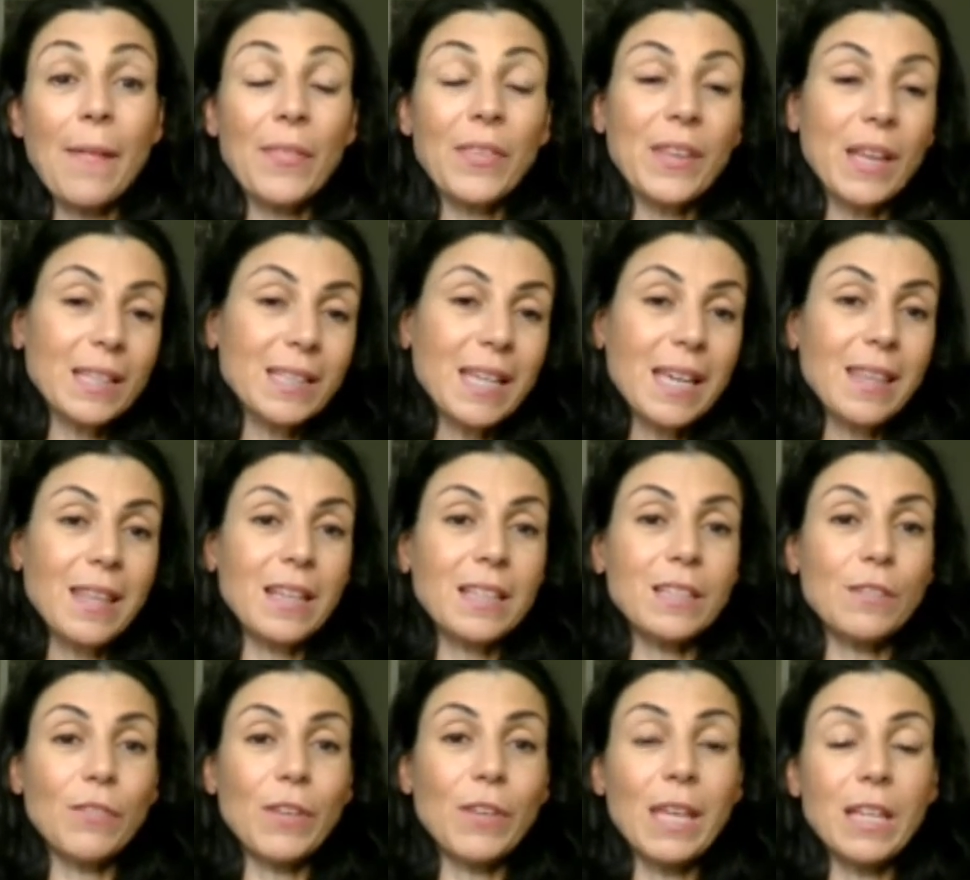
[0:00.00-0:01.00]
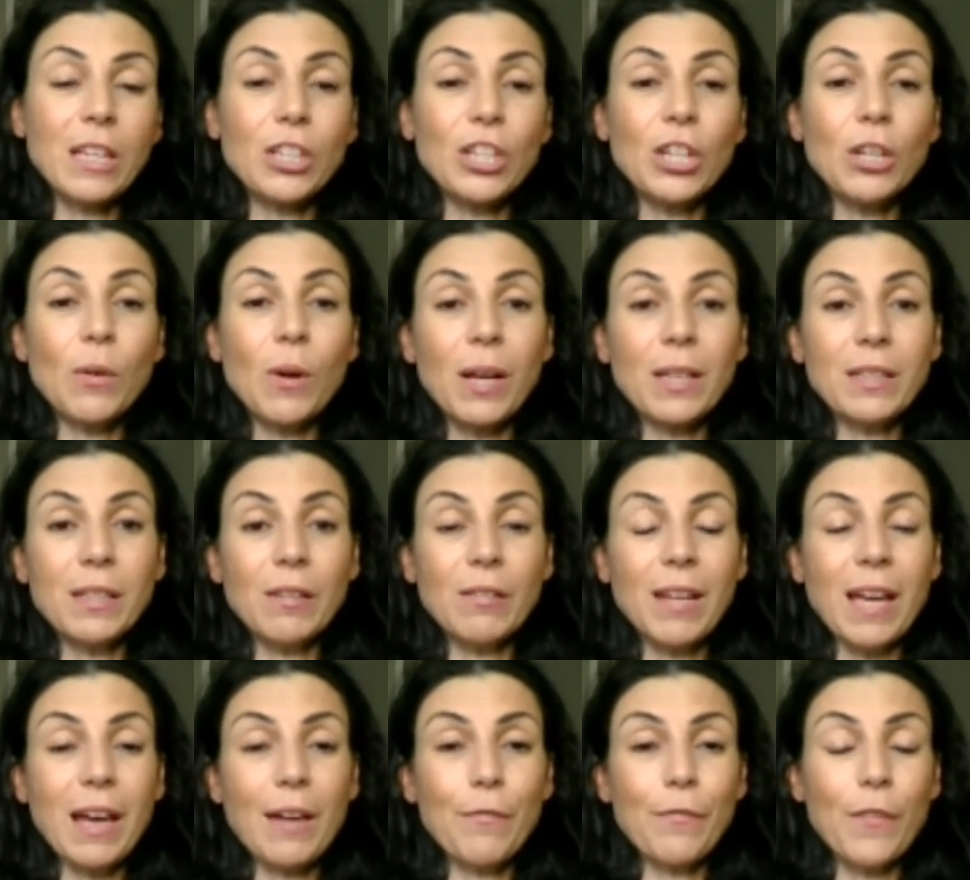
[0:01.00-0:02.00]
And I say that as a vegan, I don't
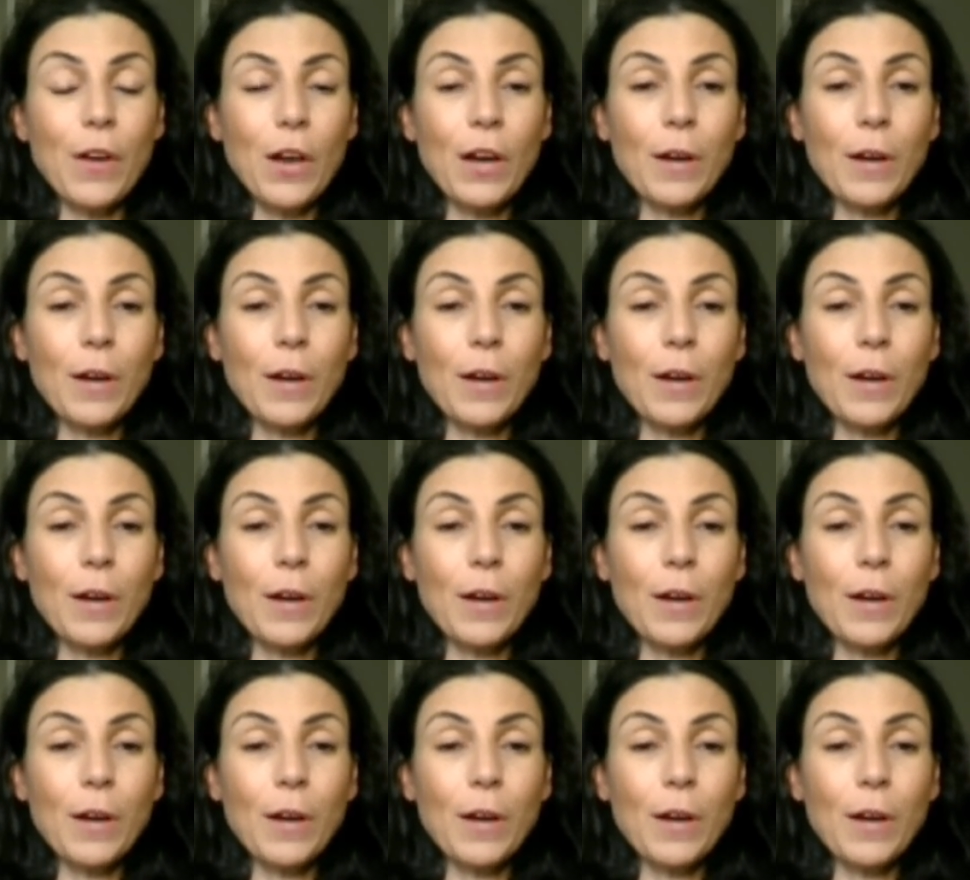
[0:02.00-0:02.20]
have